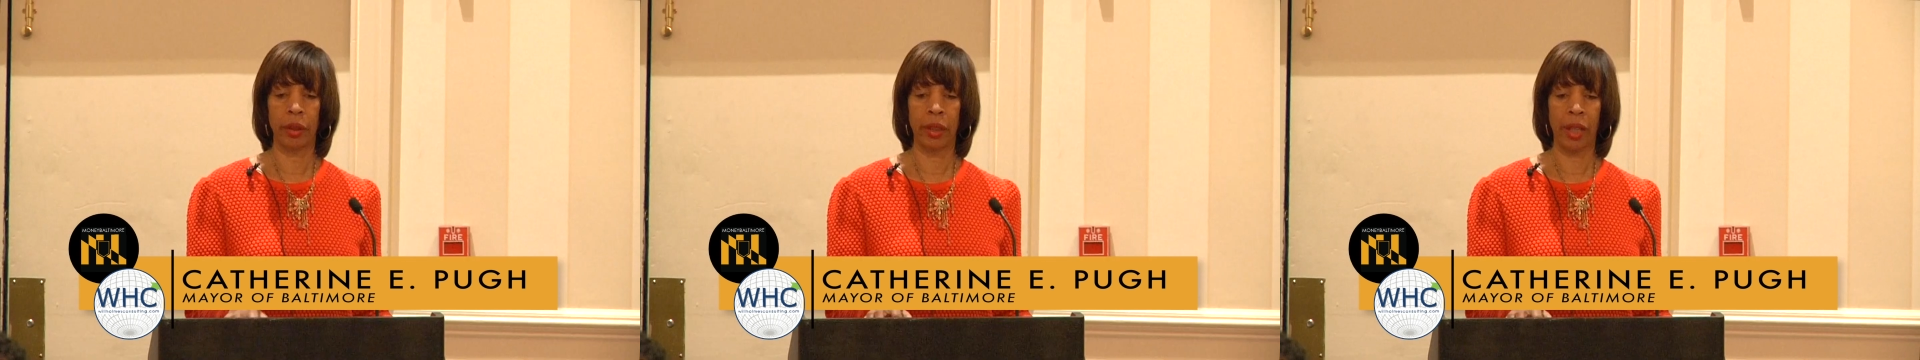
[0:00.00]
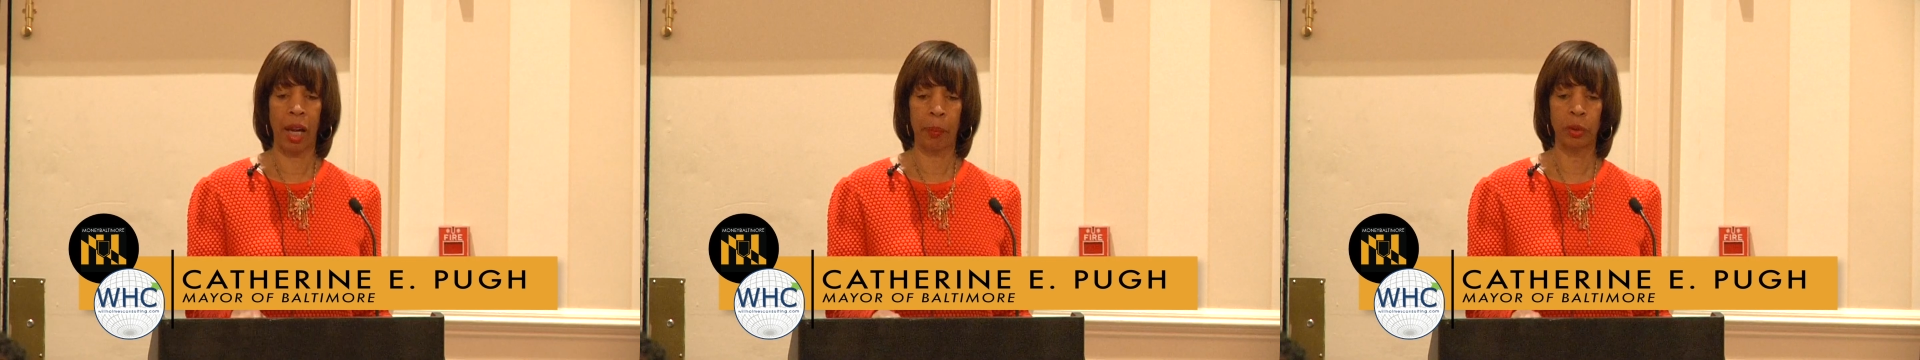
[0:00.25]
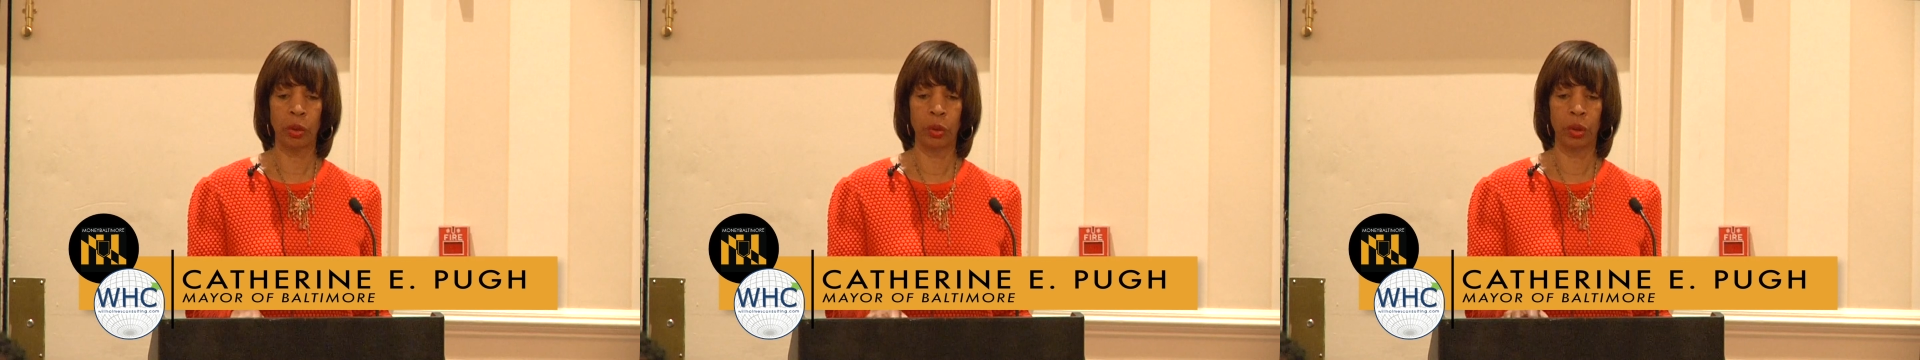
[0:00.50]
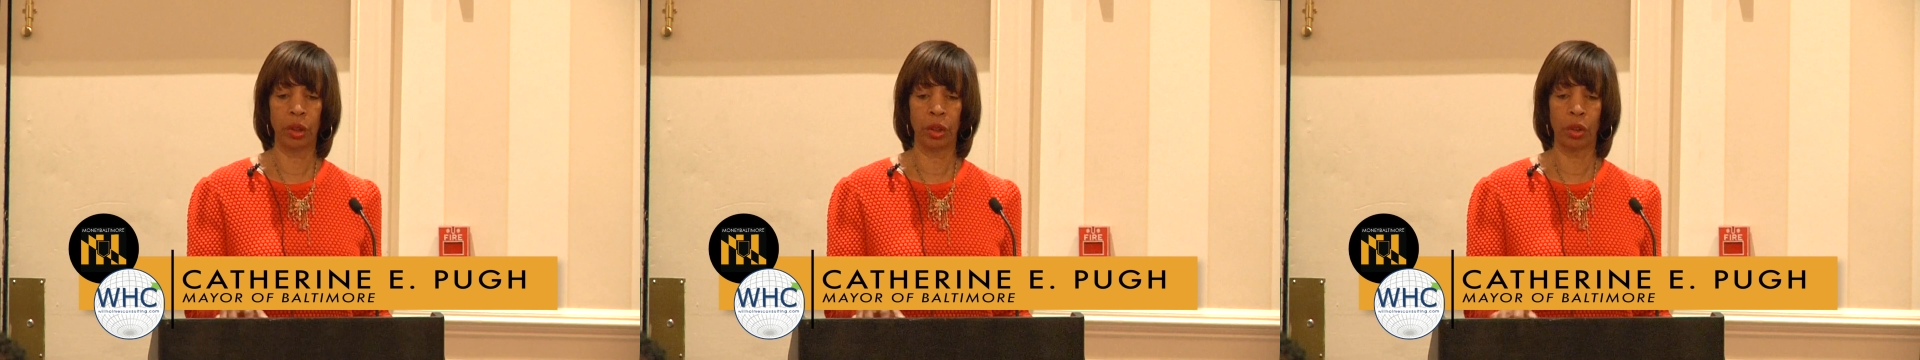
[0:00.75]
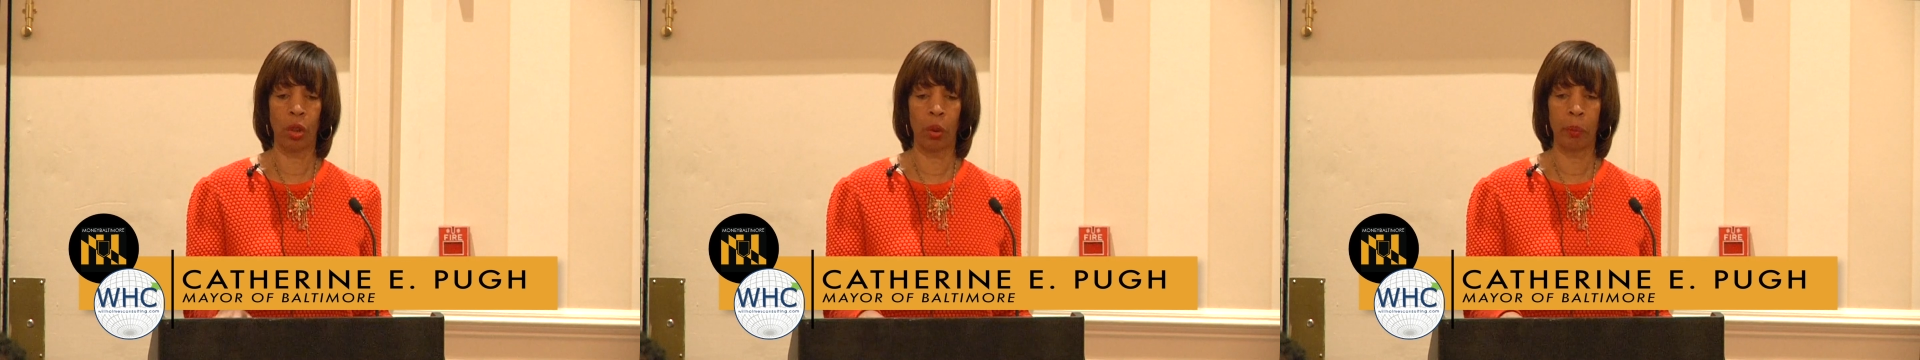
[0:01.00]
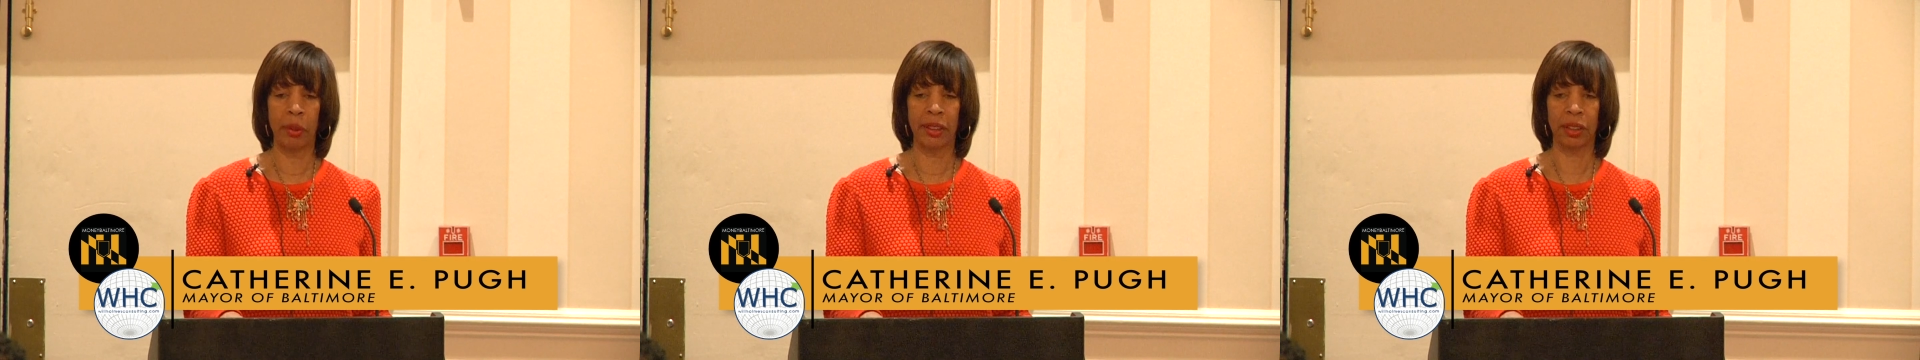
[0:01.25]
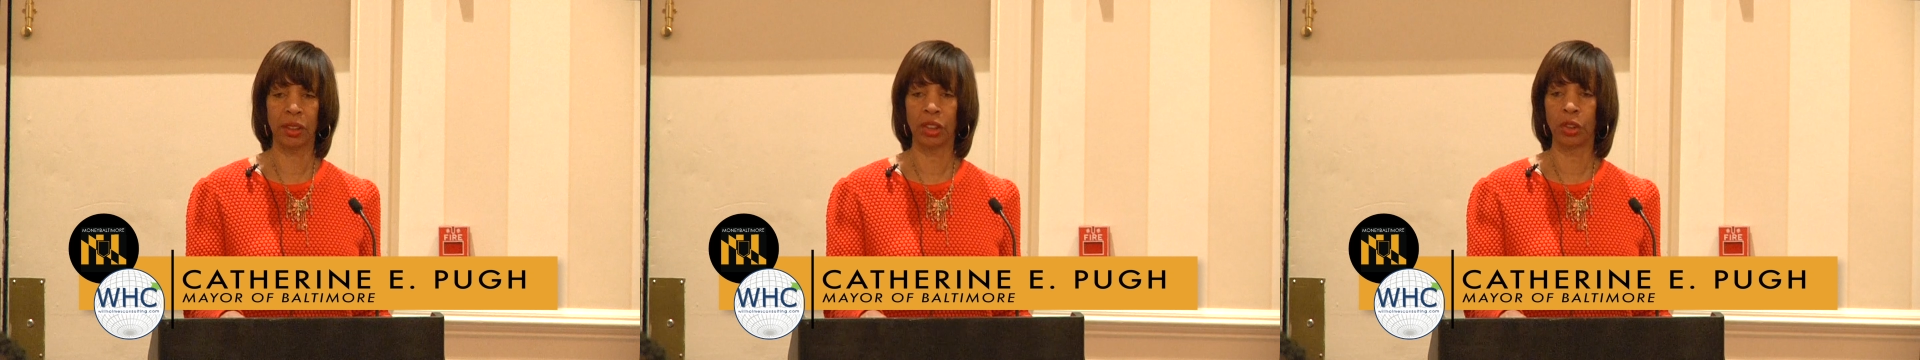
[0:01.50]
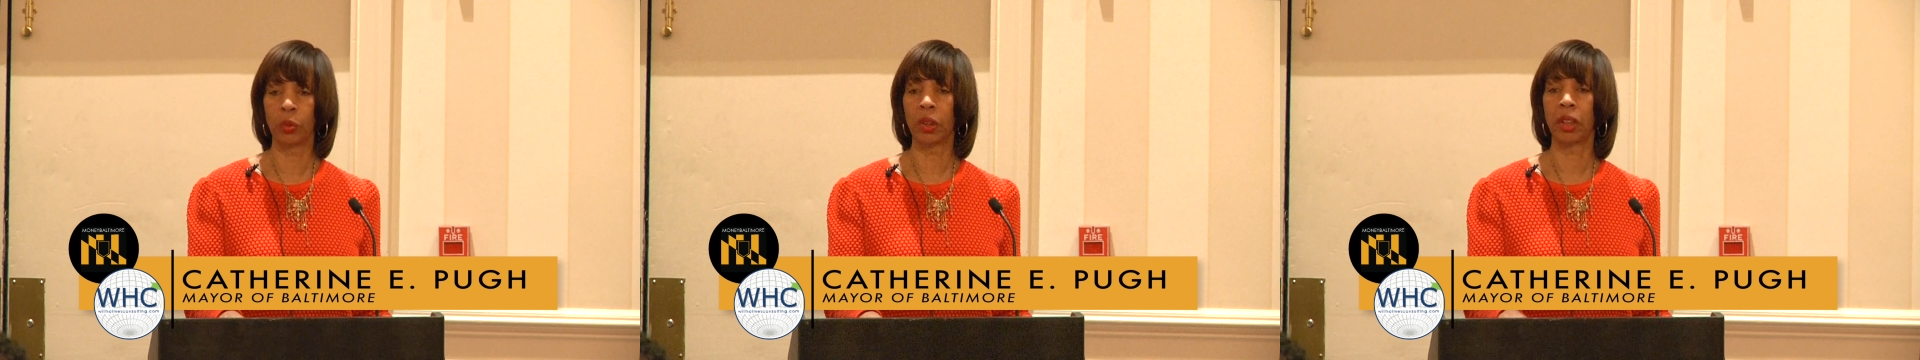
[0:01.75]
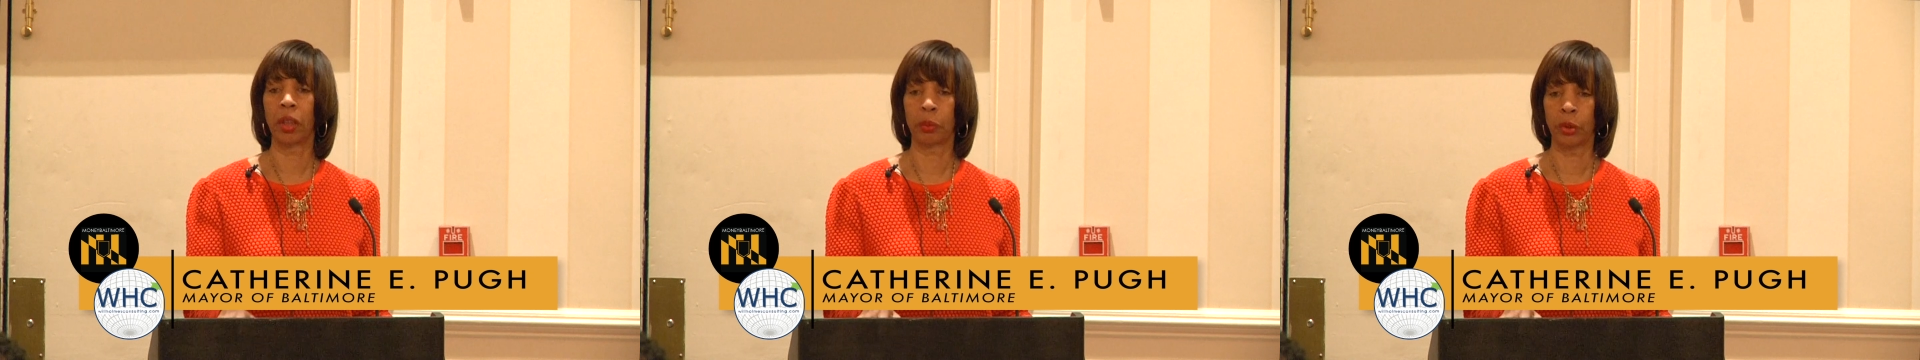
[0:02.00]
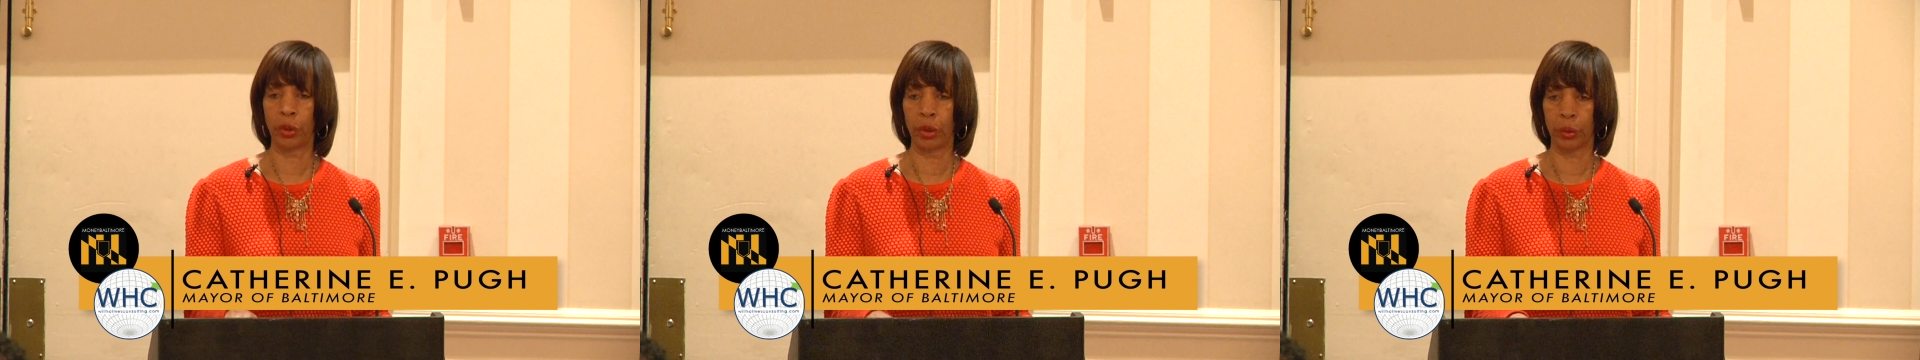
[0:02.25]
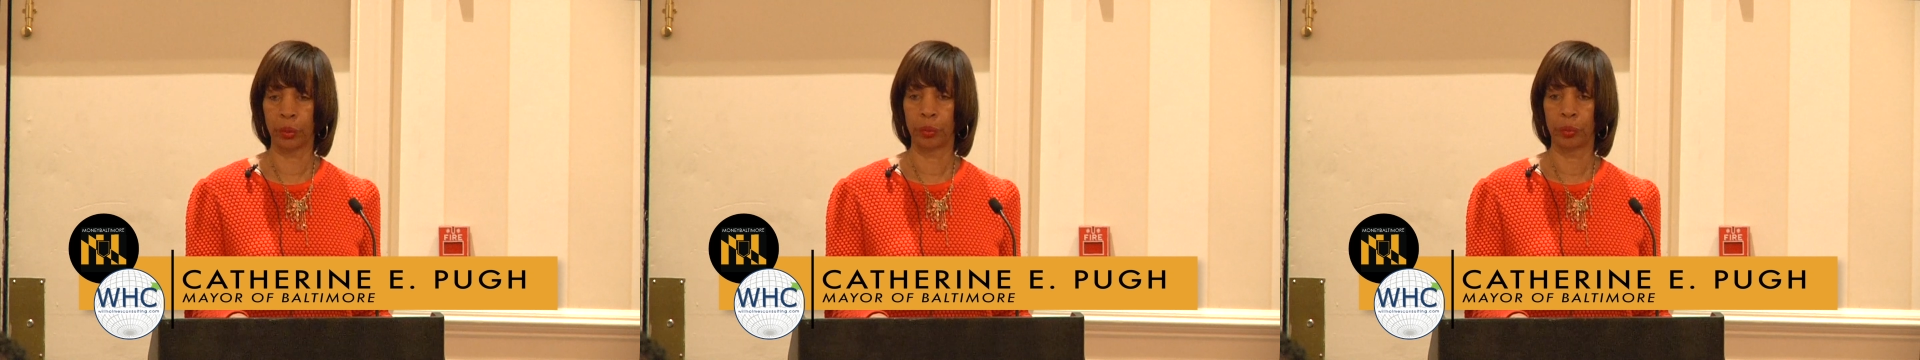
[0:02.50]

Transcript: The opportunity to go in business is really up to you.